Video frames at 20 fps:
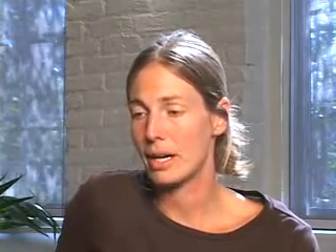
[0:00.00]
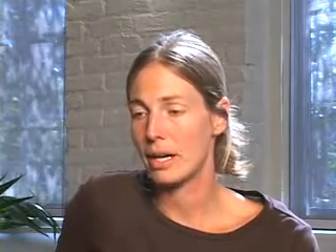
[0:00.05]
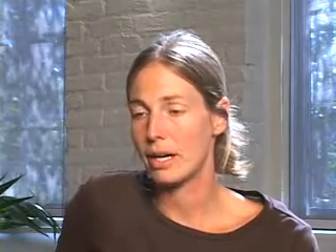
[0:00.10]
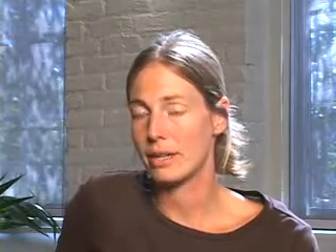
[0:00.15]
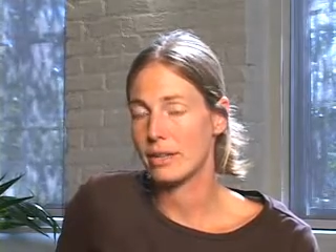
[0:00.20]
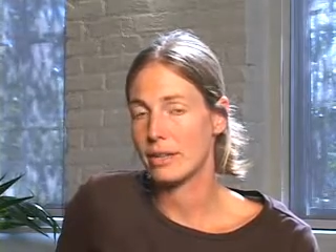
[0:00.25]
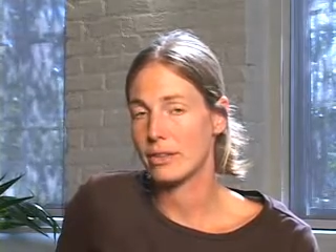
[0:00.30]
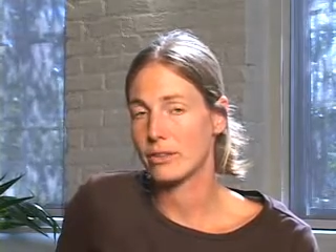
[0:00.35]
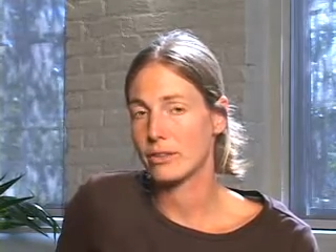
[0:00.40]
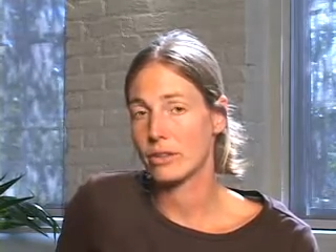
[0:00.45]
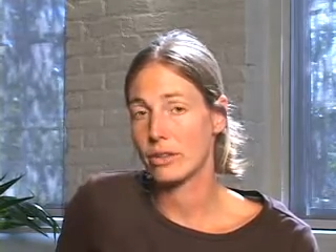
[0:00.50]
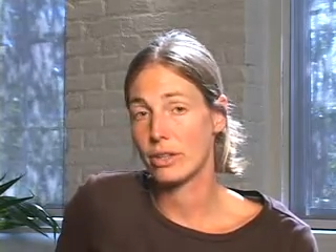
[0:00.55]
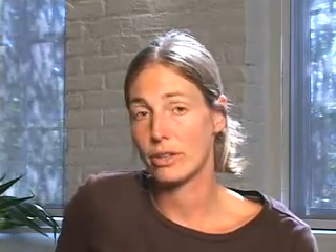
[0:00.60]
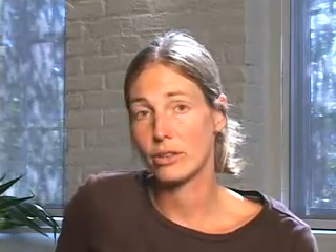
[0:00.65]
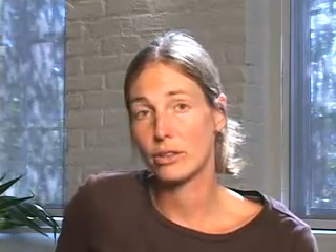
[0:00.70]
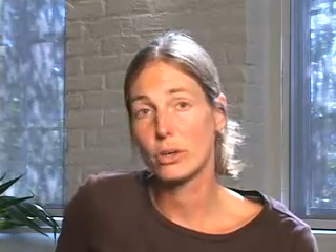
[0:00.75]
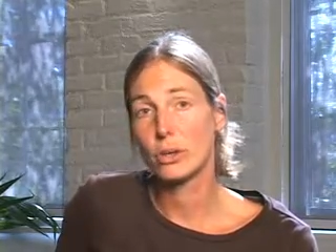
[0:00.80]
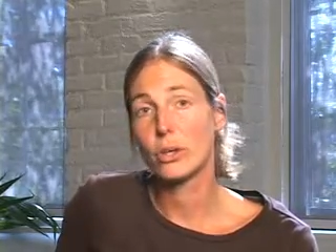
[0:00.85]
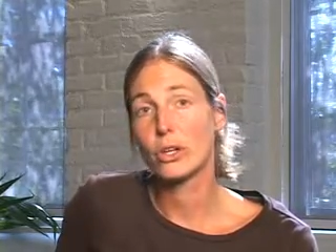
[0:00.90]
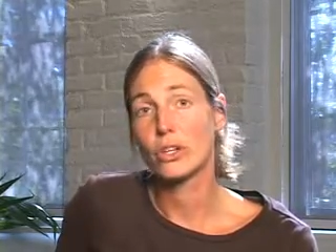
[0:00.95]
these
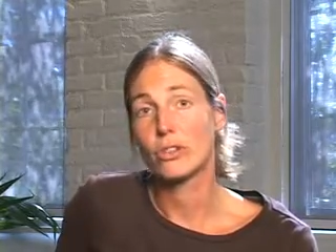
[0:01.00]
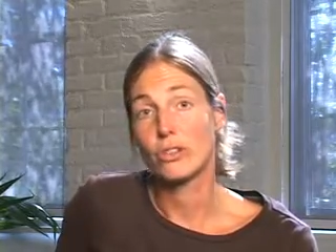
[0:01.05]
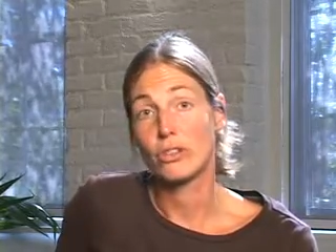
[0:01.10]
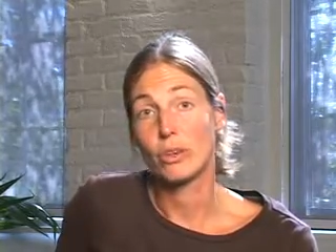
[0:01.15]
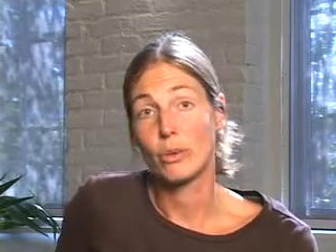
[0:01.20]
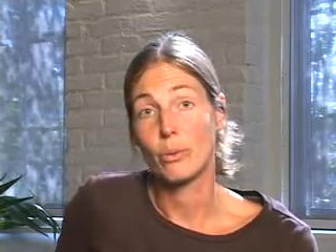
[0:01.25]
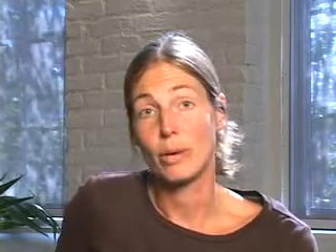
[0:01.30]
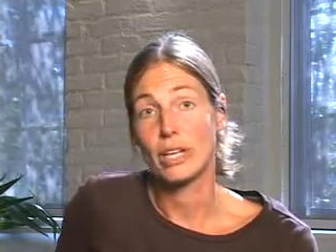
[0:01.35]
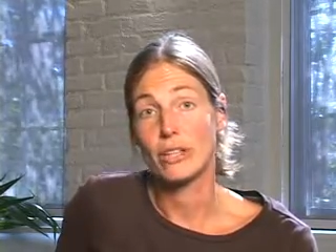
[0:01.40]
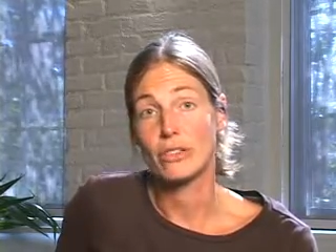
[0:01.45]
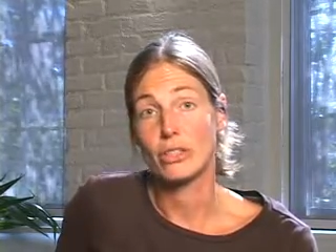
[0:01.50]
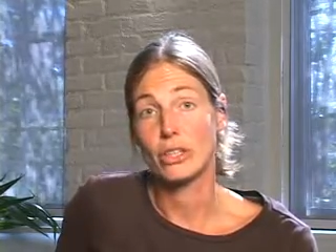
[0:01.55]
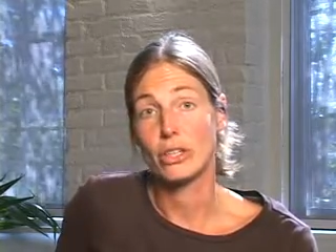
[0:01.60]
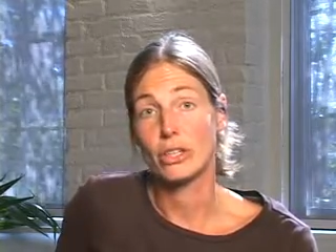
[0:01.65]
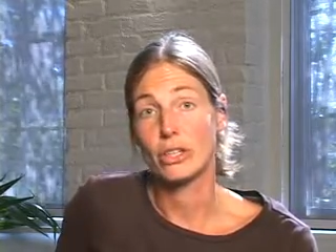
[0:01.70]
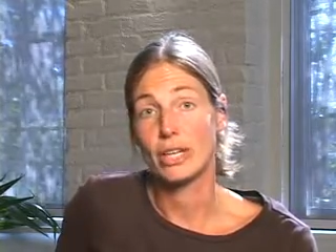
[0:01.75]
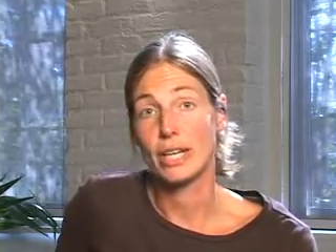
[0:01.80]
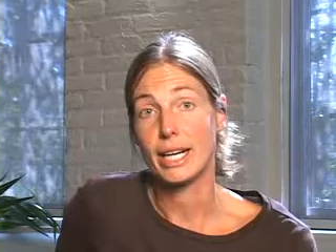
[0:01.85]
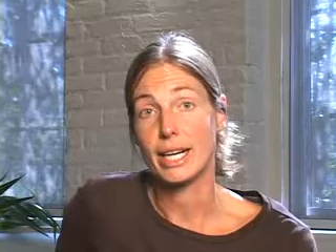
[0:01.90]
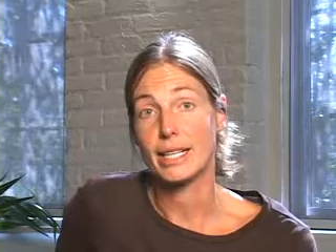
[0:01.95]
cougars in the
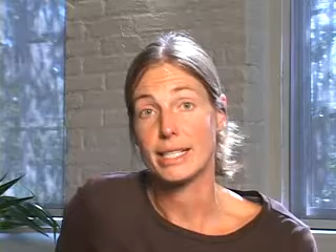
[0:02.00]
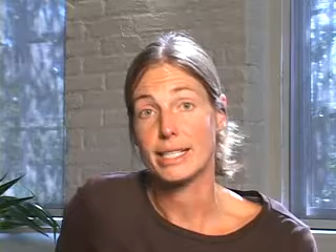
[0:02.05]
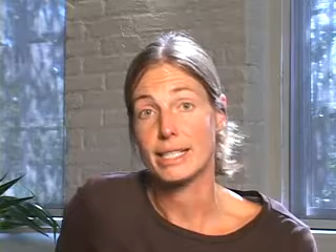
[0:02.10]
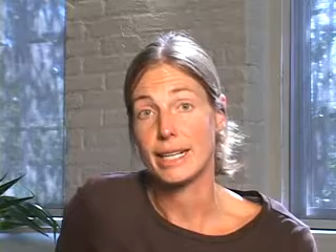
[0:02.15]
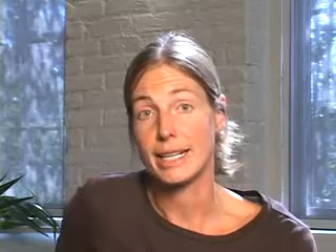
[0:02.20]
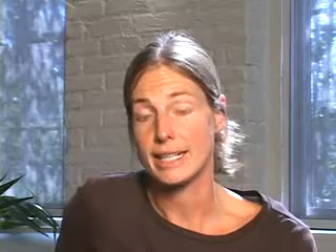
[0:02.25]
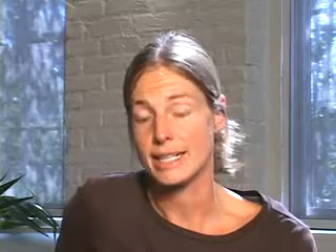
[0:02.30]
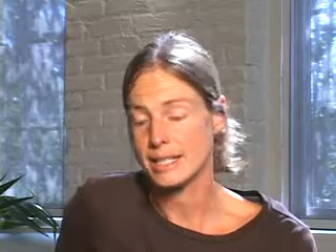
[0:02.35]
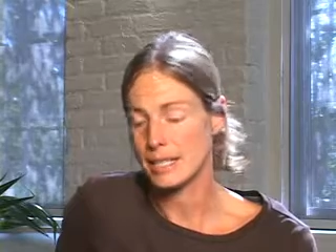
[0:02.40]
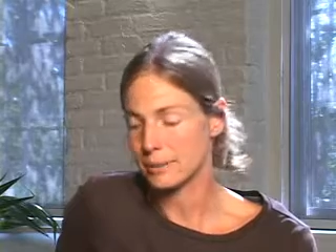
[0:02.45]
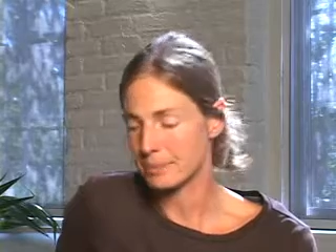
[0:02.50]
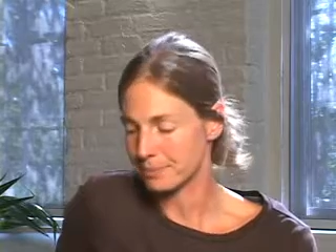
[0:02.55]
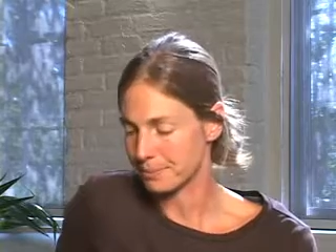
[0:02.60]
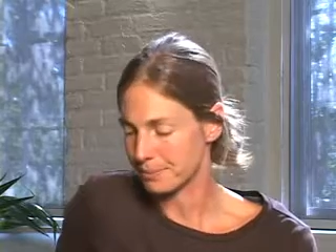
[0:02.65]
western United States.